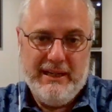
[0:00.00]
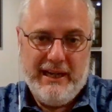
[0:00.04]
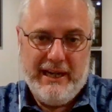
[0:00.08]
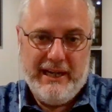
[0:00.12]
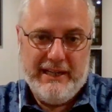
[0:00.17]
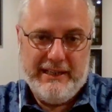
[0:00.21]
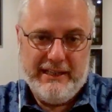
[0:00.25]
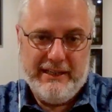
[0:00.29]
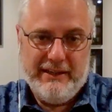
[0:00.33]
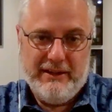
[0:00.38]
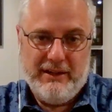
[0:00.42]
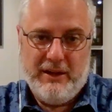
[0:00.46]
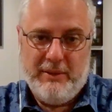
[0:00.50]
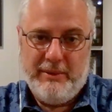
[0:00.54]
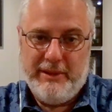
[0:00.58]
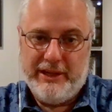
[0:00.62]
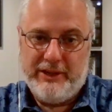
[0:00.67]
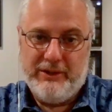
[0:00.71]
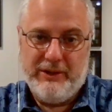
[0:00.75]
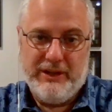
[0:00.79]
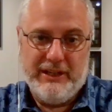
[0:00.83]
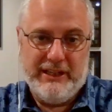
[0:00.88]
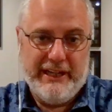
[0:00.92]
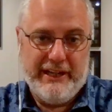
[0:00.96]
I did all my
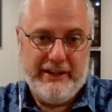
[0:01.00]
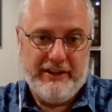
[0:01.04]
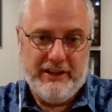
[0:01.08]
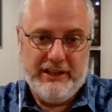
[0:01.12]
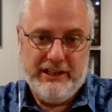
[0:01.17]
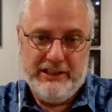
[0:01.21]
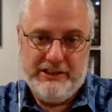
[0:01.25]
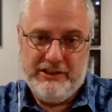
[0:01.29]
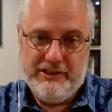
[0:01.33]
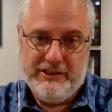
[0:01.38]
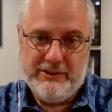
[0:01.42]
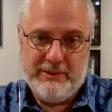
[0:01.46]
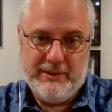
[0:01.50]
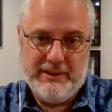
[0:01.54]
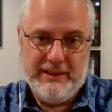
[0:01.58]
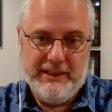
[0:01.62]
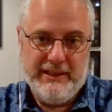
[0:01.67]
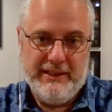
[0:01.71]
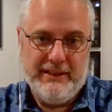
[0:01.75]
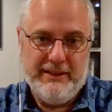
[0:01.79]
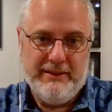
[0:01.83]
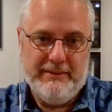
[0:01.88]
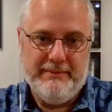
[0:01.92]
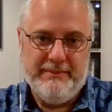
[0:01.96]
Green Lantern issues with him.